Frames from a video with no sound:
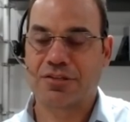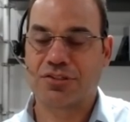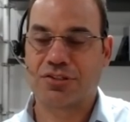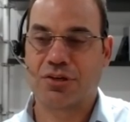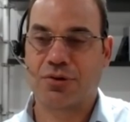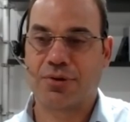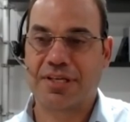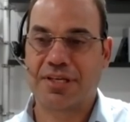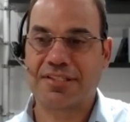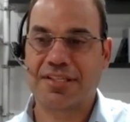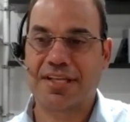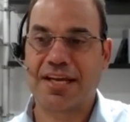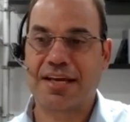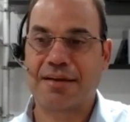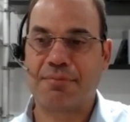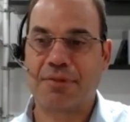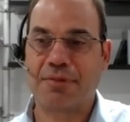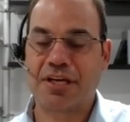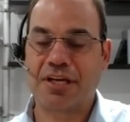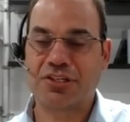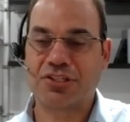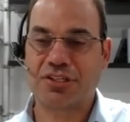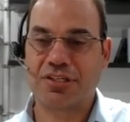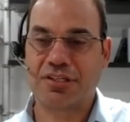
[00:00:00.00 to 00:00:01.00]
So, as
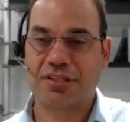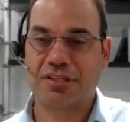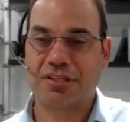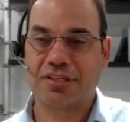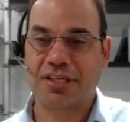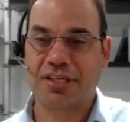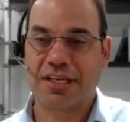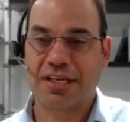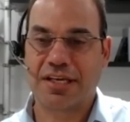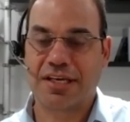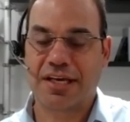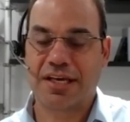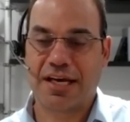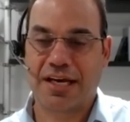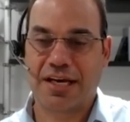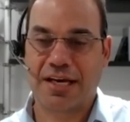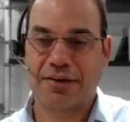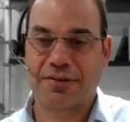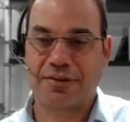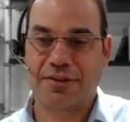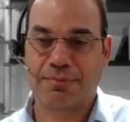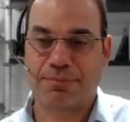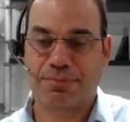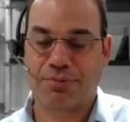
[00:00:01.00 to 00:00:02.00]
Dan mentioned,
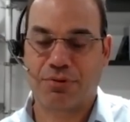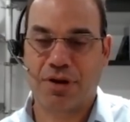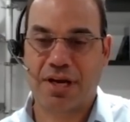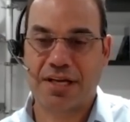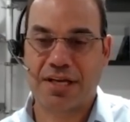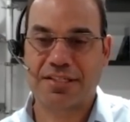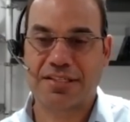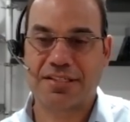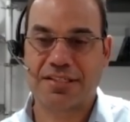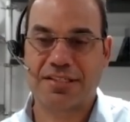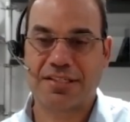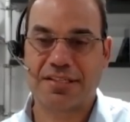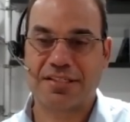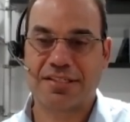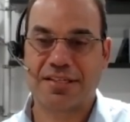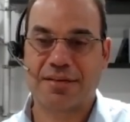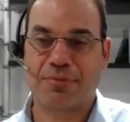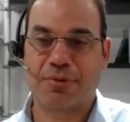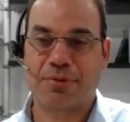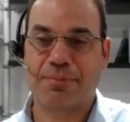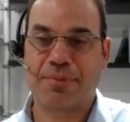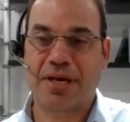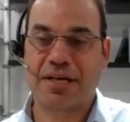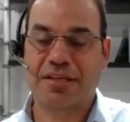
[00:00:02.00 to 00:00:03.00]
uh, the processes
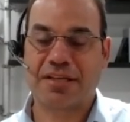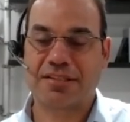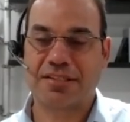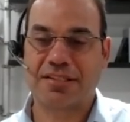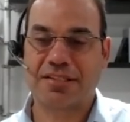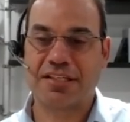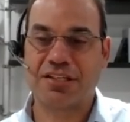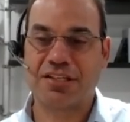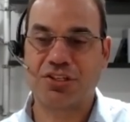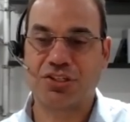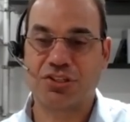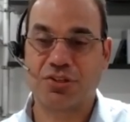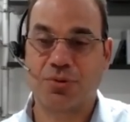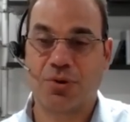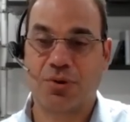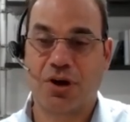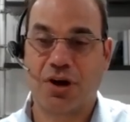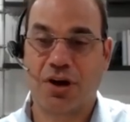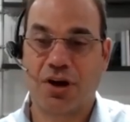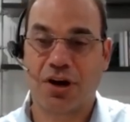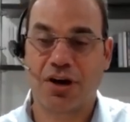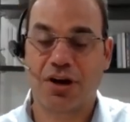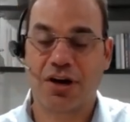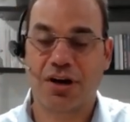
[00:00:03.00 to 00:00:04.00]
I'm about to teach you
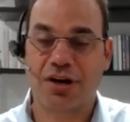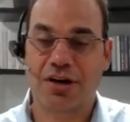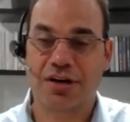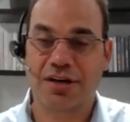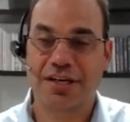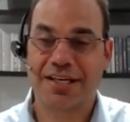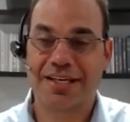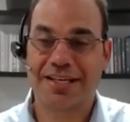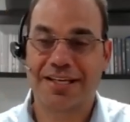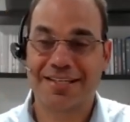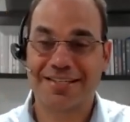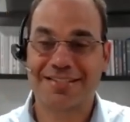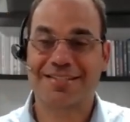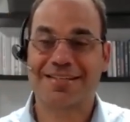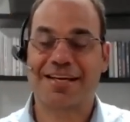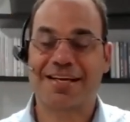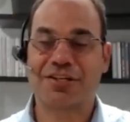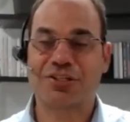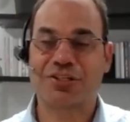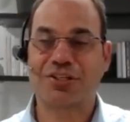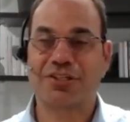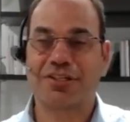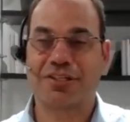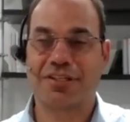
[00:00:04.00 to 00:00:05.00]
are
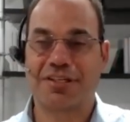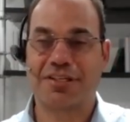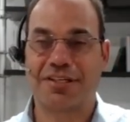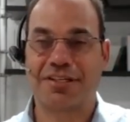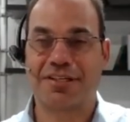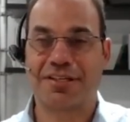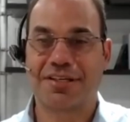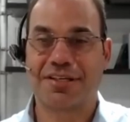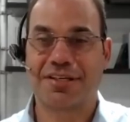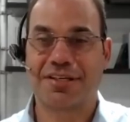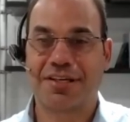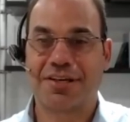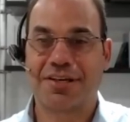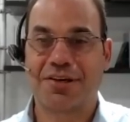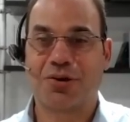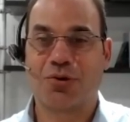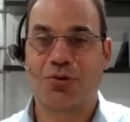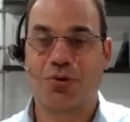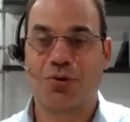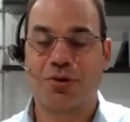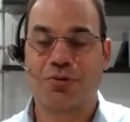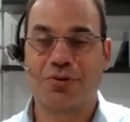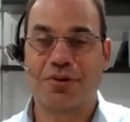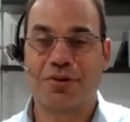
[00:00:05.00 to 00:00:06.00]
essentially
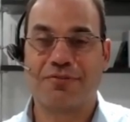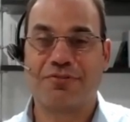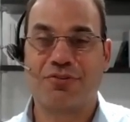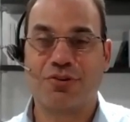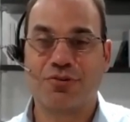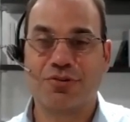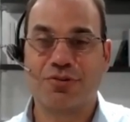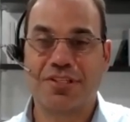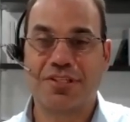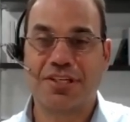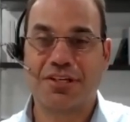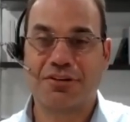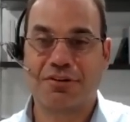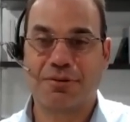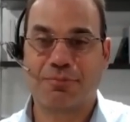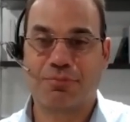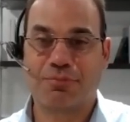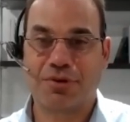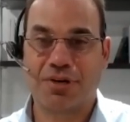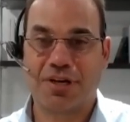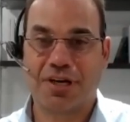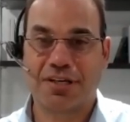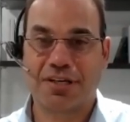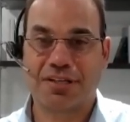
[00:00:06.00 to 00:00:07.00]
what we've used here
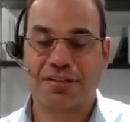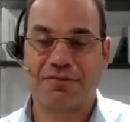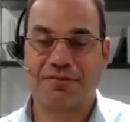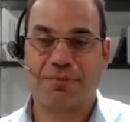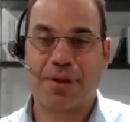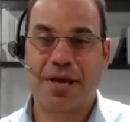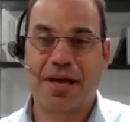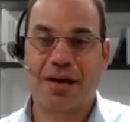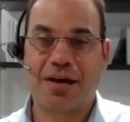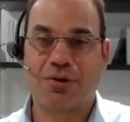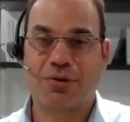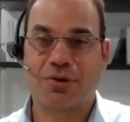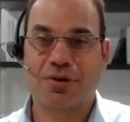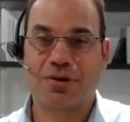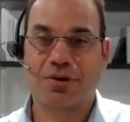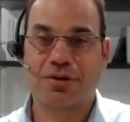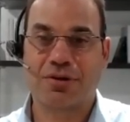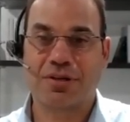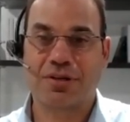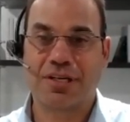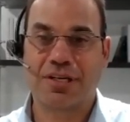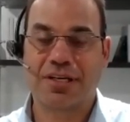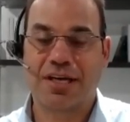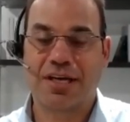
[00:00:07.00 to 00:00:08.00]
at Productive
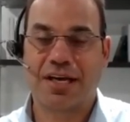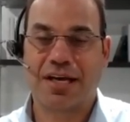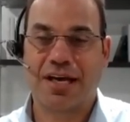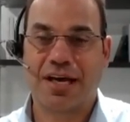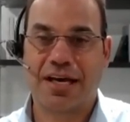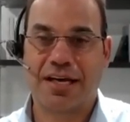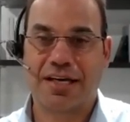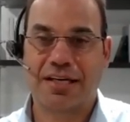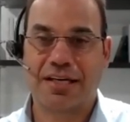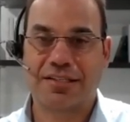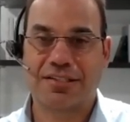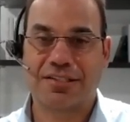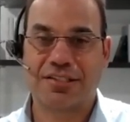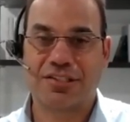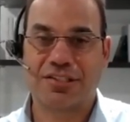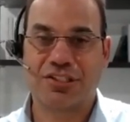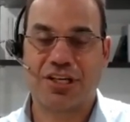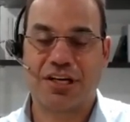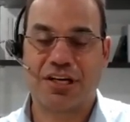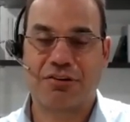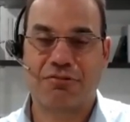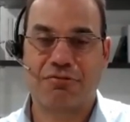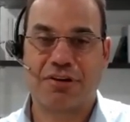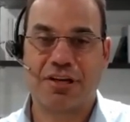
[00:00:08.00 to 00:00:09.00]
Power uh, to
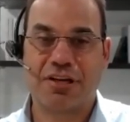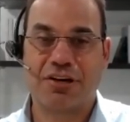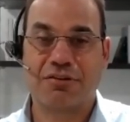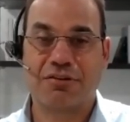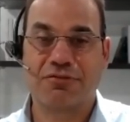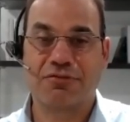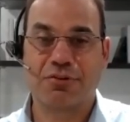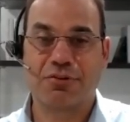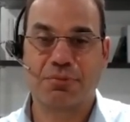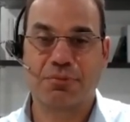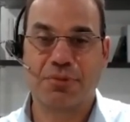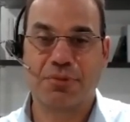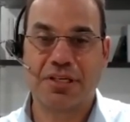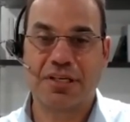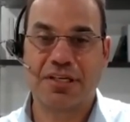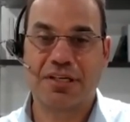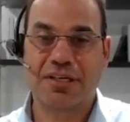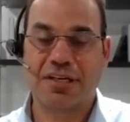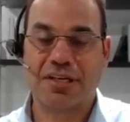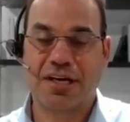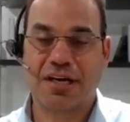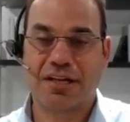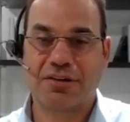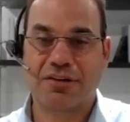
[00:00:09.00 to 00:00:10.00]
generate over a
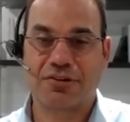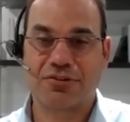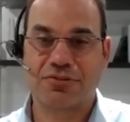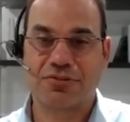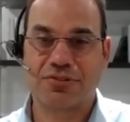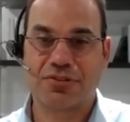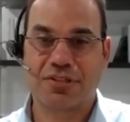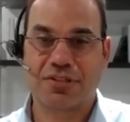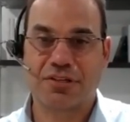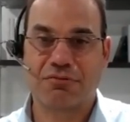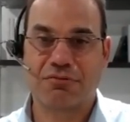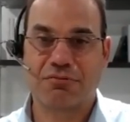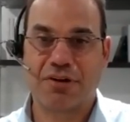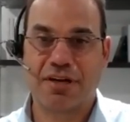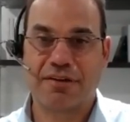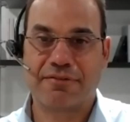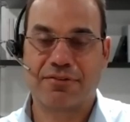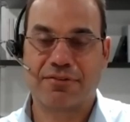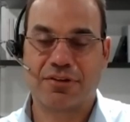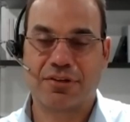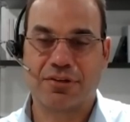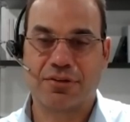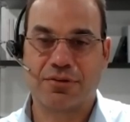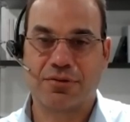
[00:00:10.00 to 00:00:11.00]
million dollars in
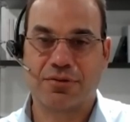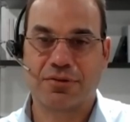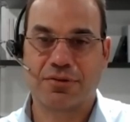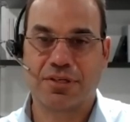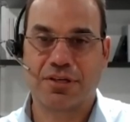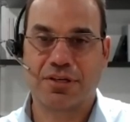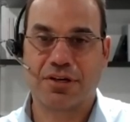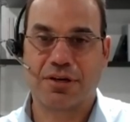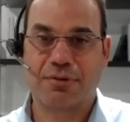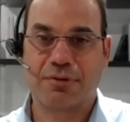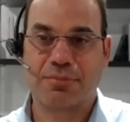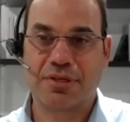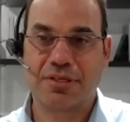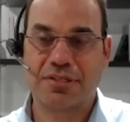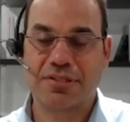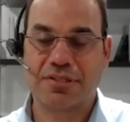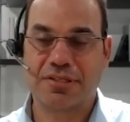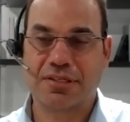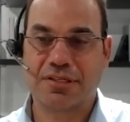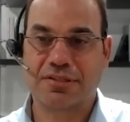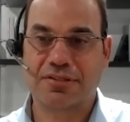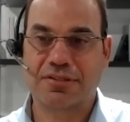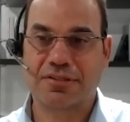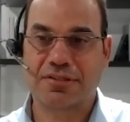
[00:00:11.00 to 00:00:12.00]
revenue in our
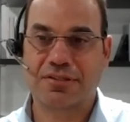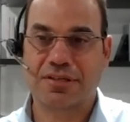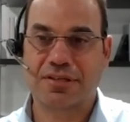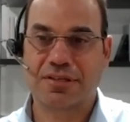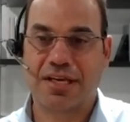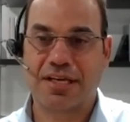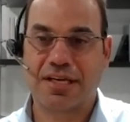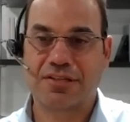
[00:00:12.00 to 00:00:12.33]
business.